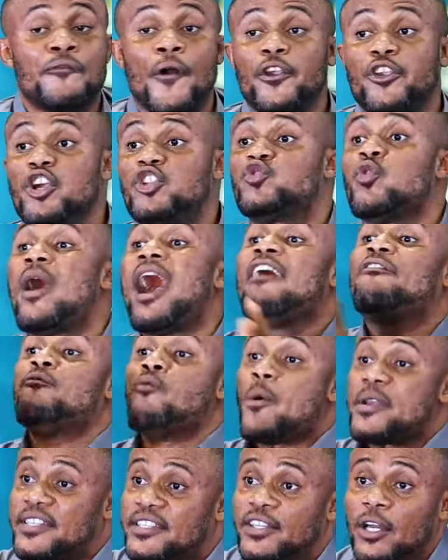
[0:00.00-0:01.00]
For you to
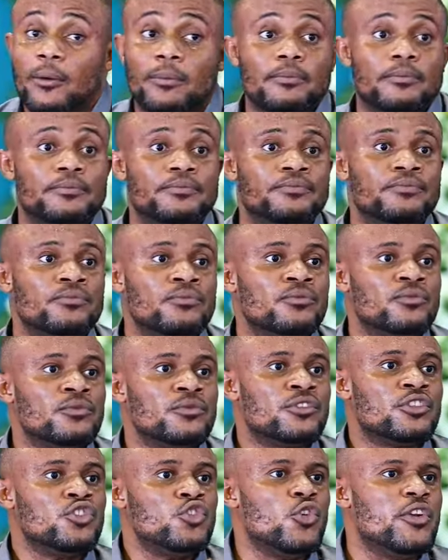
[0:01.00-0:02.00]
have wisdom,
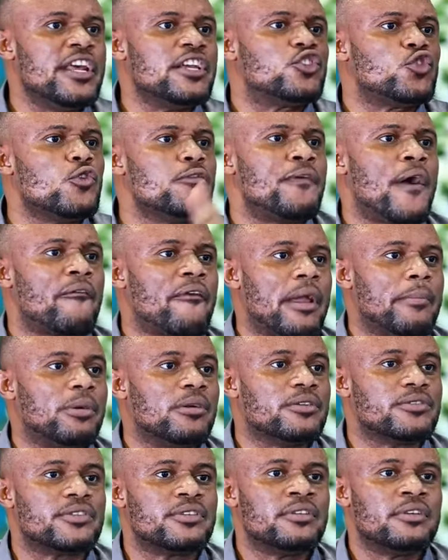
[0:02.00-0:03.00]
you need two
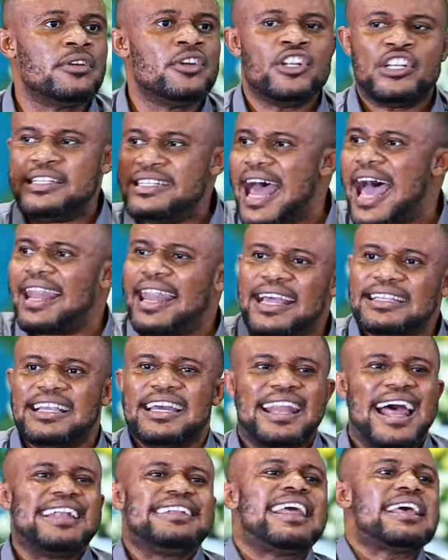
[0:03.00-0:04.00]
variables
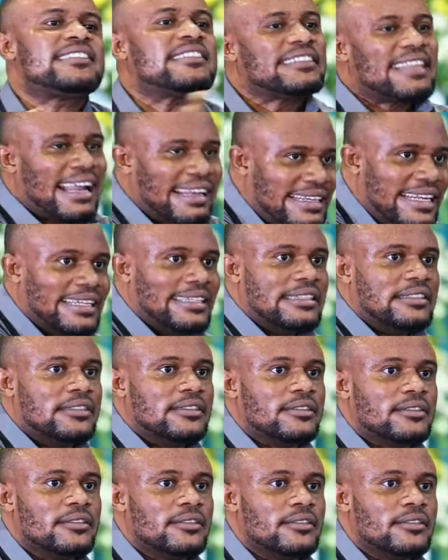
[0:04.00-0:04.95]
knowledge and understanding.